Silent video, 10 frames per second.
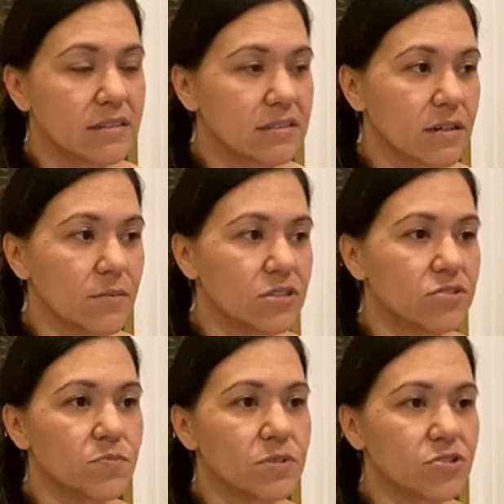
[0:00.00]
It's going to be
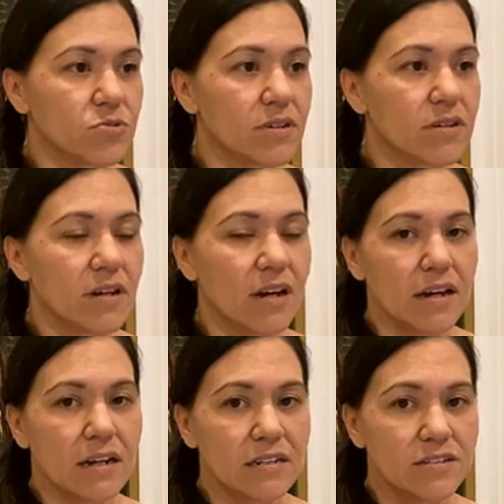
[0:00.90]
super short
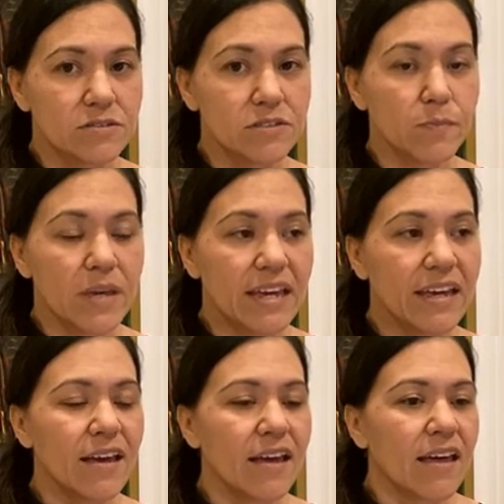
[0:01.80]
on
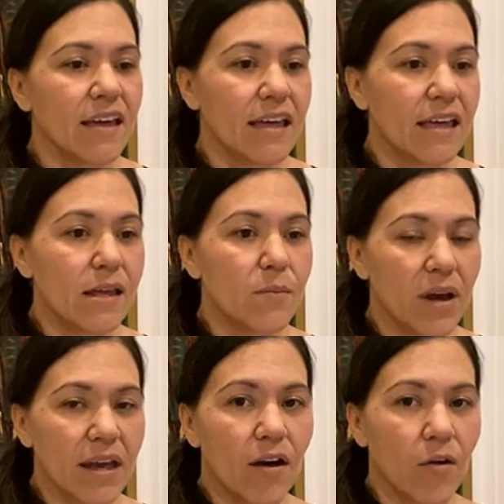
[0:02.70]
me and
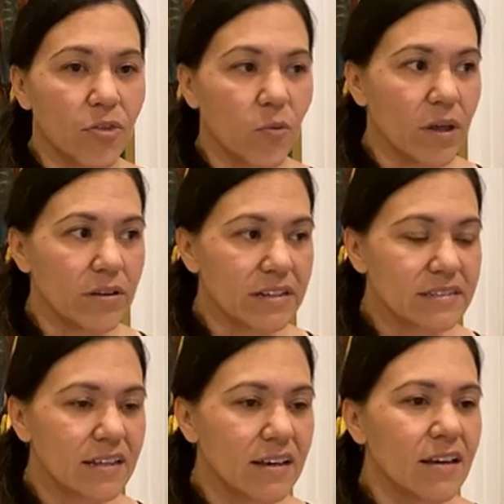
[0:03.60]
my health and
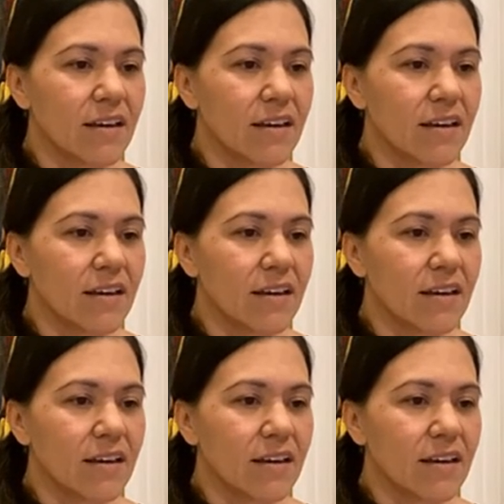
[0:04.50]
wellness.